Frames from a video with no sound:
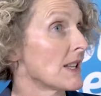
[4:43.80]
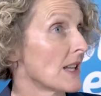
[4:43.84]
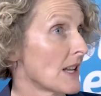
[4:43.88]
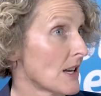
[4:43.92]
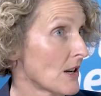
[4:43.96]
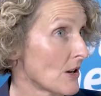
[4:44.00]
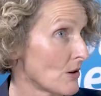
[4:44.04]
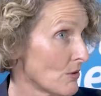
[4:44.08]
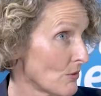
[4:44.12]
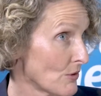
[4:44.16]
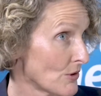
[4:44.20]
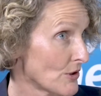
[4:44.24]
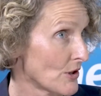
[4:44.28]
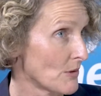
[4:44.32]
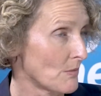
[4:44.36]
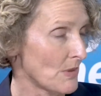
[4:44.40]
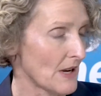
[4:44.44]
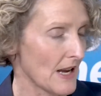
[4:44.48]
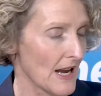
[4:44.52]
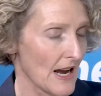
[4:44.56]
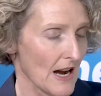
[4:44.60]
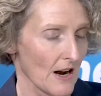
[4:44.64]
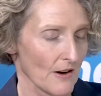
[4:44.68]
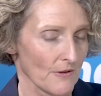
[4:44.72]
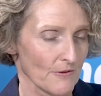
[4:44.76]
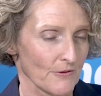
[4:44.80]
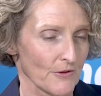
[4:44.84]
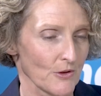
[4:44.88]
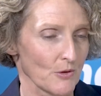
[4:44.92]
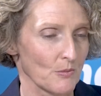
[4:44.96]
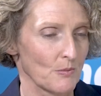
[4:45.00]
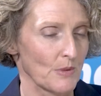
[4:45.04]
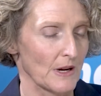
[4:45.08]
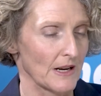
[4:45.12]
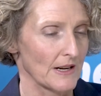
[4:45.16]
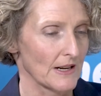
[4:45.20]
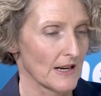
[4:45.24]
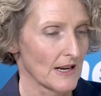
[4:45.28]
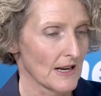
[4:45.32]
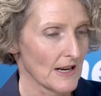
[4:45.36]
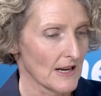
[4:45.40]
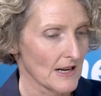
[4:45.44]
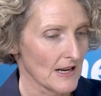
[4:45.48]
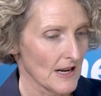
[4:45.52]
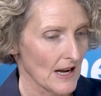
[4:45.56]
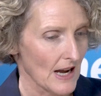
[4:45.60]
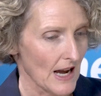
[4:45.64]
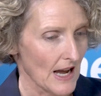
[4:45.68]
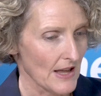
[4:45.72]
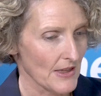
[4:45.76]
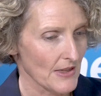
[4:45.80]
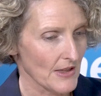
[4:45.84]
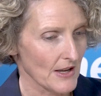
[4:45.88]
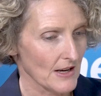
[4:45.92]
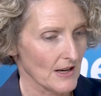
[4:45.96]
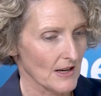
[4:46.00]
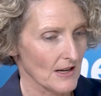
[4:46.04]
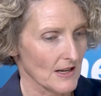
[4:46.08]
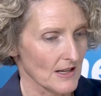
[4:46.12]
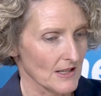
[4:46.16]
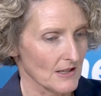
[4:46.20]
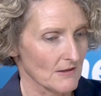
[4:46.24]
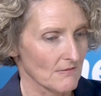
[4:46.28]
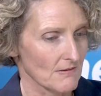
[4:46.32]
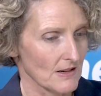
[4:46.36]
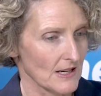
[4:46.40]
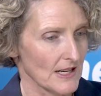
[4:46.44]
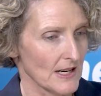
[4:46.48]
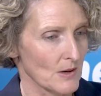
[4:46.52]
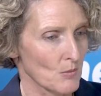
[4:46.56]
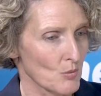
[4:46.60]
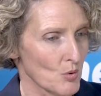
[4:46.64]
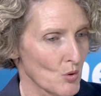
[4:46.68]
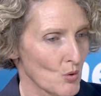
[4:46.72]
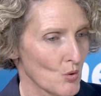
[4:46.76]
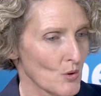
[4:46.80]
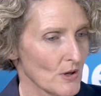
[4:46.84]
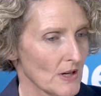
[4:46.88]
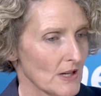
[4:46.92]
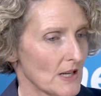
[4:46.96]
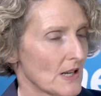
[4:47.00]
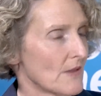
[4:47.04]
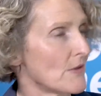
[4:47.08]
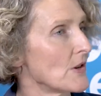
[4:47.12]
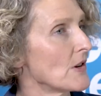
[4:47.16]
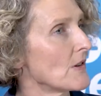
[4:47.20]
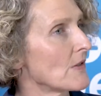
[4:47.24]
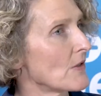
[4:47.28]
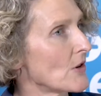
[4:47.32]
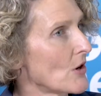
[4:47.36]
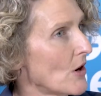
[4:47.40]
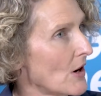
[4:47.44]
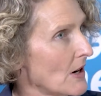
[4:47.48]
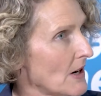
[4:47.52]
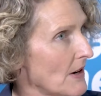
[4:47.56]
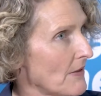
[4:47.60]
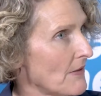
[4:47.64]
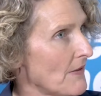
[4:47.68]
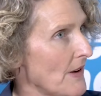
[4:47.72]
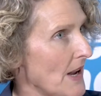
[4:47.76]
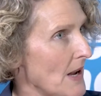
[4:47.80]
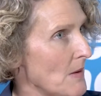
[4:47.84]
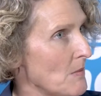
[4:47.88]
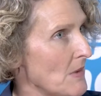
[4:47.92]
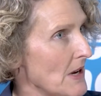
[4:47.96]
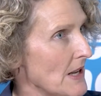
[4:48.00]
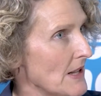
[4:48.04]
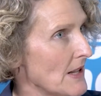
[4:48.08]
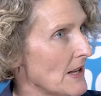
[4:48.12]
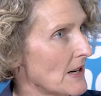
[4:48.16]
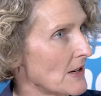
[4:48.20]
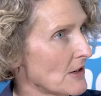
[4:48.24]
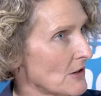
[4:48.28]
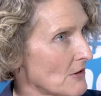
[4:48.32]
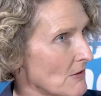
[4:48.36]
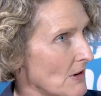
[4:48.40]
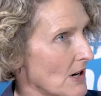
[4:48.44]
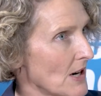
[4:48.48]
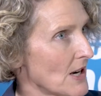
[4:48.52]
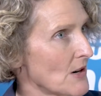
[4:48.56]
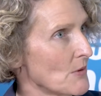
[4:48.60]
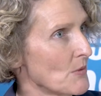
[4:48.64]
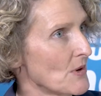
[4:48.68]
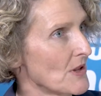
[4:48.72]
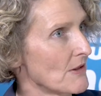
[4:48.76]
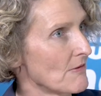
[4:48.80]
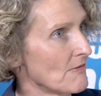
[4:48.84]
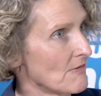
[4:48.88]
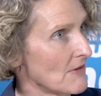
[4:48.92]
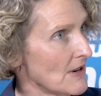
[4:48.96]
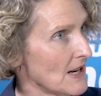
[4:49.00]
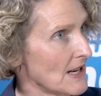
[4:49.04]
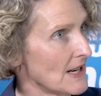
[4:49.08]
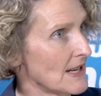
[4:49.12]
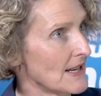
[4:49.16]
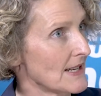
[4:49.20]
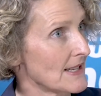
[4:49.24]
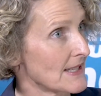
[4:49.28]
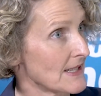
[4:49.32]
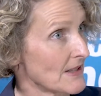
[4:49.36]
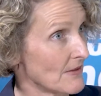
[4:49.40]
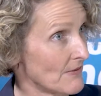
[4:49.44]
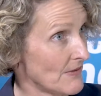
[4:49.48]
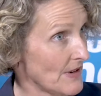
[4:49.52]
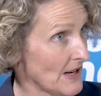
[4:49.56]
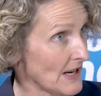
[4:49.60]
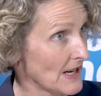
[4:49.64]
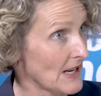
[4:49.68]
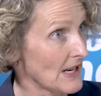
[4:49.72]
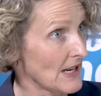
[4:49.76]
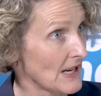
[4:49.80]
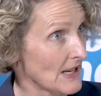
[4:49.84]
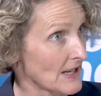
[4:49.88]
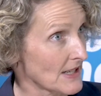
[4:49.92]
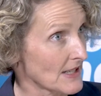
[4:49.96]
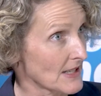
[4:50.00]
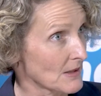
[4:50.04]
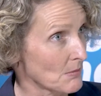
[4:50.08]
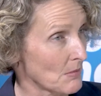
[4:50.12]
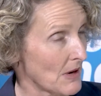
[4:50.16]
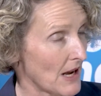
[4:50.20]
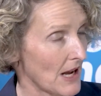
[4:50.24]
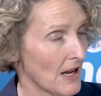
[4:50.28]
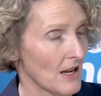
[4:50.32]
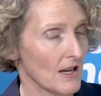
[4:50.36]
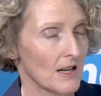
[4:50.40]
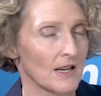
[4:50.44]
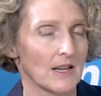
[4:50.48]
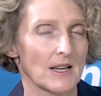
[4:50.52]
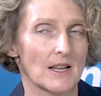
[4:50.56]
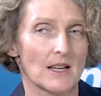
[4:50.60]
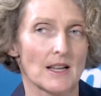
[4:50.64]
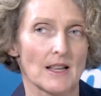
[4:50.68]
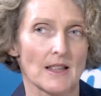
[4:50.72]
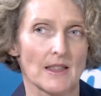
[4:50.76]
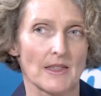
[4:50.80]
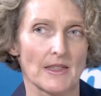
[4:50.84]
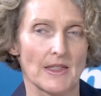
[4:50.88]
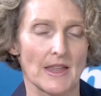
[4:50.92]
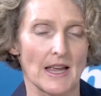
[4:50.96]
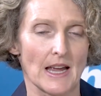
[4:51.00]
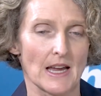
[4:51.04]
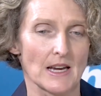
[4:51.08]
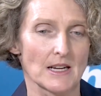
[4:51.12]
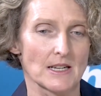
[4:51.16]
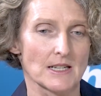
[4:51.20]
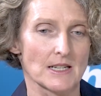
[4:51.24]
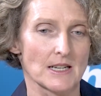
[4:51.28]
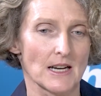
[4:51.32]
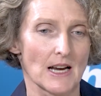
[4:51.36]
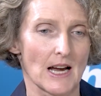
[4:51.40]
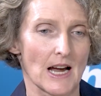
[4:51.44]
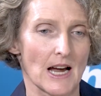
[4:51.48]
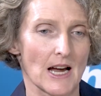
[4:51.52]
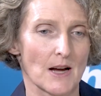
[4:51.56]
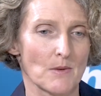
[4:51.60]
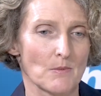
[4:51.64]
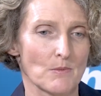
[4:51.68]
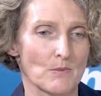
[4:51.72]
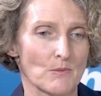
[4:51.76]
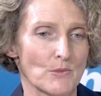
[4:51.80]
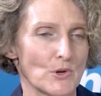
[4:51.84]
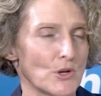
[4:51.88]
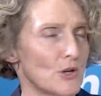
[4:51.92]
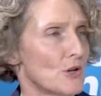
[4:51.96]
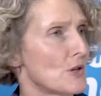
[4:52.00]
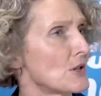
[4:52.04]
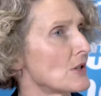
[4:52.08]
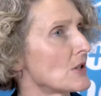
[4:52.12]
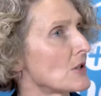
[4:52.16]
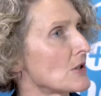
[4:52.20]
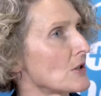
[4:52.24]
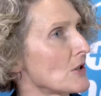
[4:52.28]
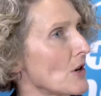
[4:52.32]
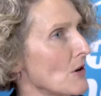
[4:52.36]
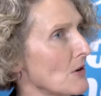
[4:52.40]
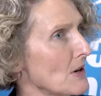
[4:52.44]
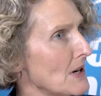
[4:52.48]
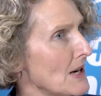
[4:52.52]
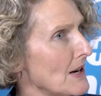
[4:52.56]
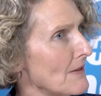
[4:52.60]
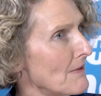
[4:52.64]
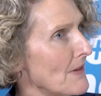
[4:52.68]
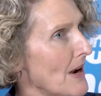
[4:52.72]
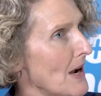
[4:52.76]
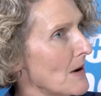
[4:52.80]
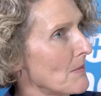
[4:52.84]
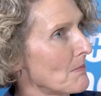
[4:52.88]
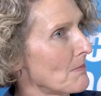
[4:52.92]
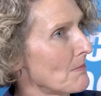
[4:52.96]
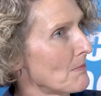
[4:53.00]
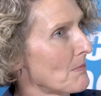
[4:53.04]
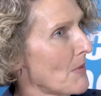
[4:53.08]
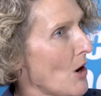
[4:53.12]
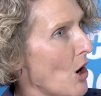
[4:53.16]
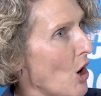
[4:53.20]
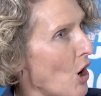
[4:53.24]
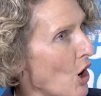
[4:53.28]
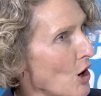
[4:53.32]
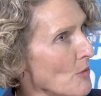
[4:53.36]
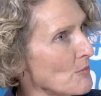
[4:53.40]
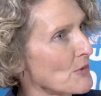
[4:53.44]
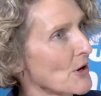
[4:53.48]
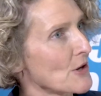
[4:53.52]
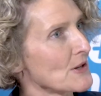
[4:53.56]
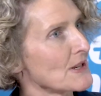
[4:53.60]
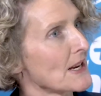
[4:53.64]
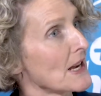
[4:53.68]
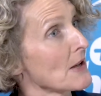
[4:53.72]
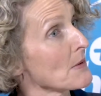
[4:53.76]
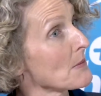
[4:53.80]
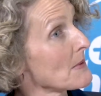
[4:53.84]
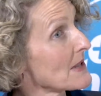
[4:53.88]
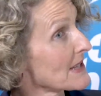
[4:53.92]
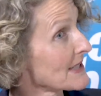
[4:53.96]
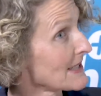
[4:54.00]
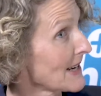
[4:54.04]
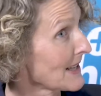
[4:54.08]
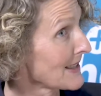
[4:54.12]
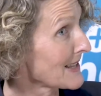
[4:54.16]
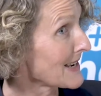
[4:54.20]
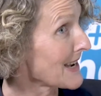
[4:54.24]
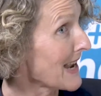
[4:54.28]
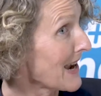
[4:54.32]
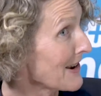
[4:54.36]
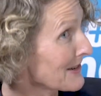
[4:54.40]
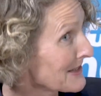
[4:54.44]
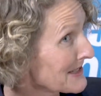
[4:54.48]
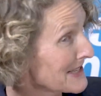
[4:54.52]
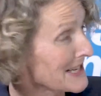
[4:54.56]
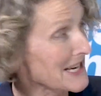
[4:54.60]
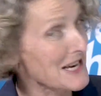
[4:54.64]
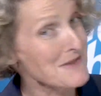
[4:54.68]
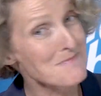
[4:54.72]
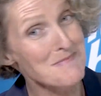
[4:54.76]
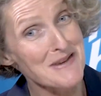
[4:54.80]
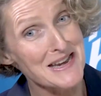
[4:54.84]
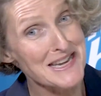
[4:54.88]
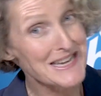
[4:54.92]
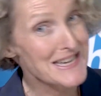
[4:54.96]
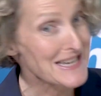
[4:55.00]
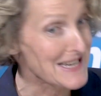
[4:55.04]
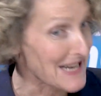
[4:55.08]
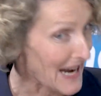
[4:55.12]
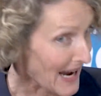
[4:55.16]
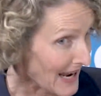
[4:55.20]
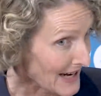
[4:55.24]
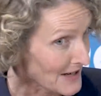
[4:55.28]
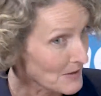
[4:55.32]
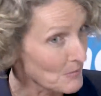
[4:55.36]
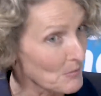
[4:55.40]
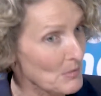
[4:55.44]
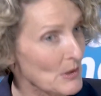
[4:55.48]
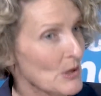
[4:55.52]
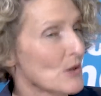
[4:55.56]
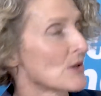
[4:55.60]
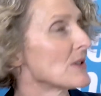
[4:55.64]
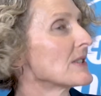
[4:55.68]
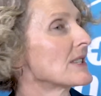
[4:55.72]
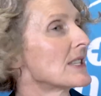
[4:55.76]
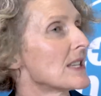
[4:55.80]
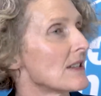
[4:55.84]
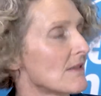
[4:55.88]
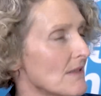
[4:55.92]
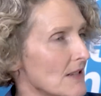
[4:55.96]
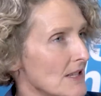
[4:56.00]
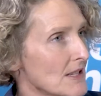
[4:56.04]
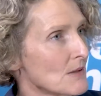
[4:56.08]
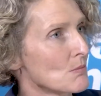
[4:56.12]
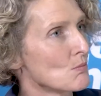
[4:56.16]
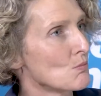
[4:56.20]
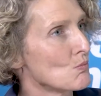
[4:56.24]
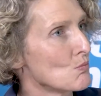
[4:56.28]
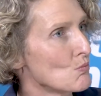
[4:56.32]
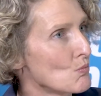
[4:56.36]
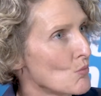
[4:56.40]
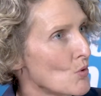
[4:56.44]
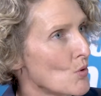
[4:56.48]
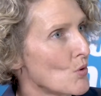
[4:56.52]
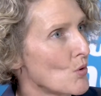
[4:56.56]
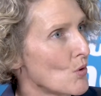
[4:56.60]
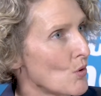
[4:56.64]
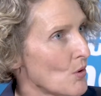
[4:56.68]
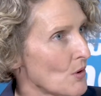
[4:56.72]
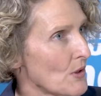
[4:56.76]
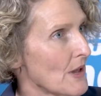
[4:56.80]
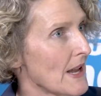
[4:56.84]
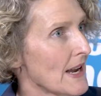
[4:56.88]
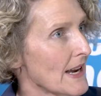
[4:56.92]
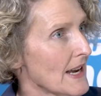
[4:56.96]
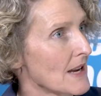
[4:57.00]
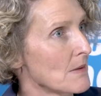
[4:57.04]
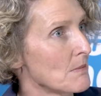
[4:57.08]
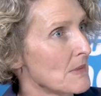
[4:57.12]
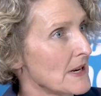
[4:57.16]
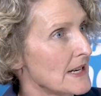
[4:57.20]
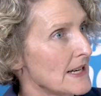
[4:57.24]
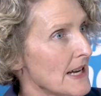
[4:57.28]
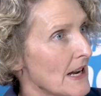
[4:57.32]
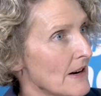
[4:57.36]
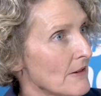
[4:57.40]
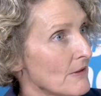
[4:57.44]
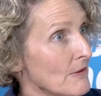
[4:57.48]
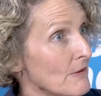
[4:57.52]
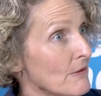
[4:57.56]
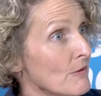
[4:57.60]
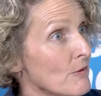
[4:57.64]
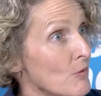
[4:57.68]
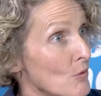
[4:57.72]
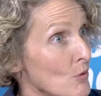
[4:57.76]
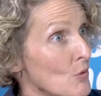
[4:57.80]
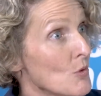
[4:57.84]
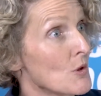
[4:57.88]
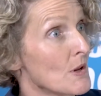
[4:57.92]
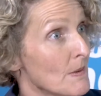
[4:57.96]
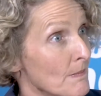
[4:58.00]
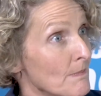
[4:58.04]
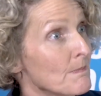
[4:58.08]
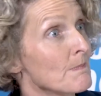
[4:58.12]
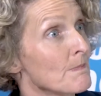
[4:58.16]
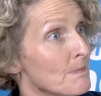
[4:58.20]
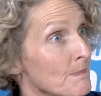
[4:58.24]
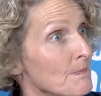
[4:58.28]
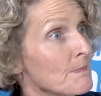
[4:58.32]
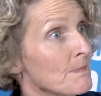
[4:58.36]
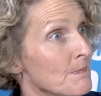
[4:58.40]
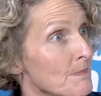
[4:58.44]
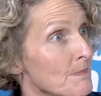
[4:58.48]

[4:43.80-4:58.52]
that can also be helpful, but I think it's really important if you've got a family that are struggling with really severe eczema that you don't give up hope, don't tell them there's nothing else that can be done, because there is more that can be done for them.